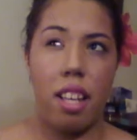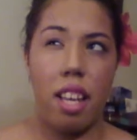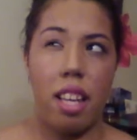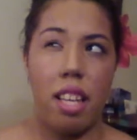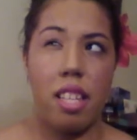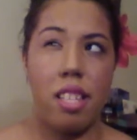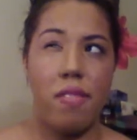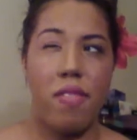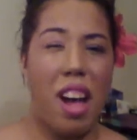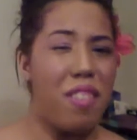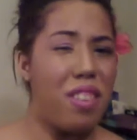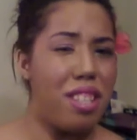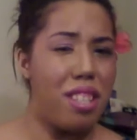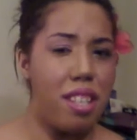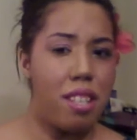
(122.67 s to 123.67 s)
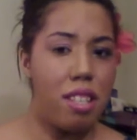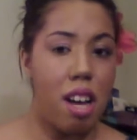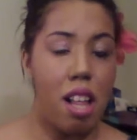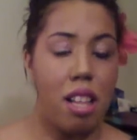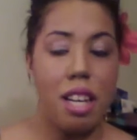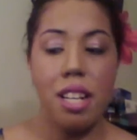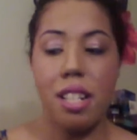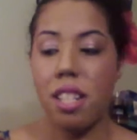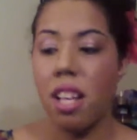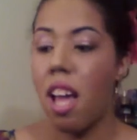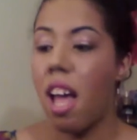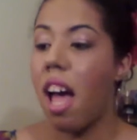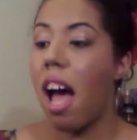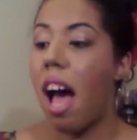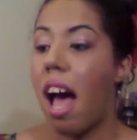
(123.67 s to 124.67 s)
is $5 or
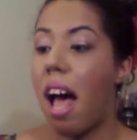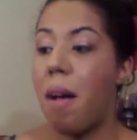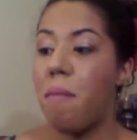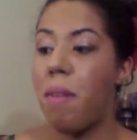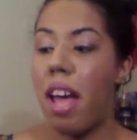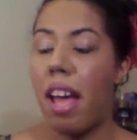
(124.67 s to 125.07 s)
$6,